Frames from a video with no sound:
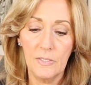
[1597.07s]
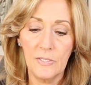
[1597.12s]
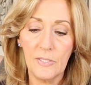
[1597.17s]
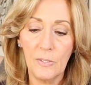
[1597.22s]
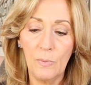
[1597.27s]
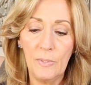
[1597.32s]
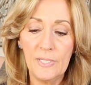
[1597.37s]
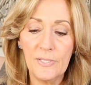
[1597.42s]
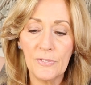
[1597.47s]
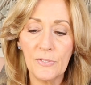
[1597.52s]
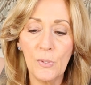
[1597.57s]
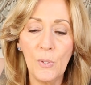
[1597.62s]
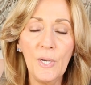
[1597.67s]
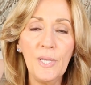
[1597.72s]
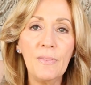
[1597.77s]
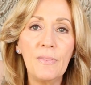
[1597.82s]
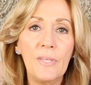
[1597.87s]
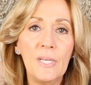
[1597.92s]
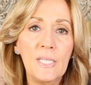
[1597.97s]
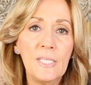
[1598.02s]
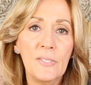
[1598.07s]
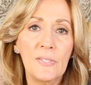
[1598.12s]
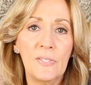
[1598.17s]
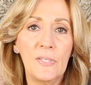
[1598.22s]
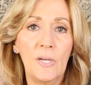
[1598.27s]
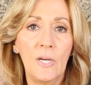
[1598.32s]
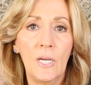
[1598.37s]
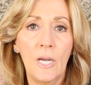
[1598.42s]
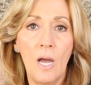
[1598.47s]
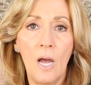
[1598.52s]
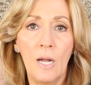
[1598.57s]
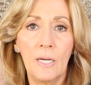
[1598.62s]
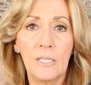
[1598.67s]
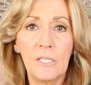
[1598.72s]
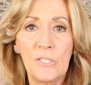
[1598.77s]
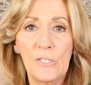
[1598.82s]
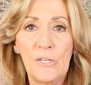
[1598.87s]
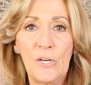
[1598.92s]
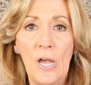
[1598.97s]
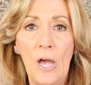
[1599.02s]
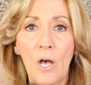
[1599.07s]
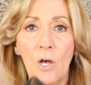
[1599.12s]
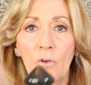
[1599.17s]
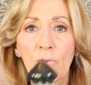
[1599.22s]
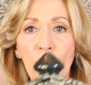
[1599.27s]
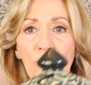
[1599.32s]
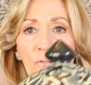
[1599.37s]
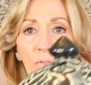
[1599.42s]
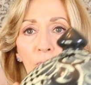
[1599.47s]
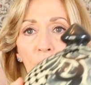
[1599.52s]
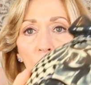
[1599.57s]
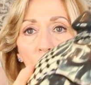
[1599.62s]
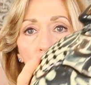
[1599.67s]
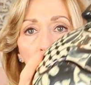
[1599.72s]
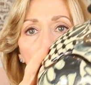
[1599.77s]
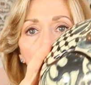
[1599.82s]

So I saw this sitting on a shelf,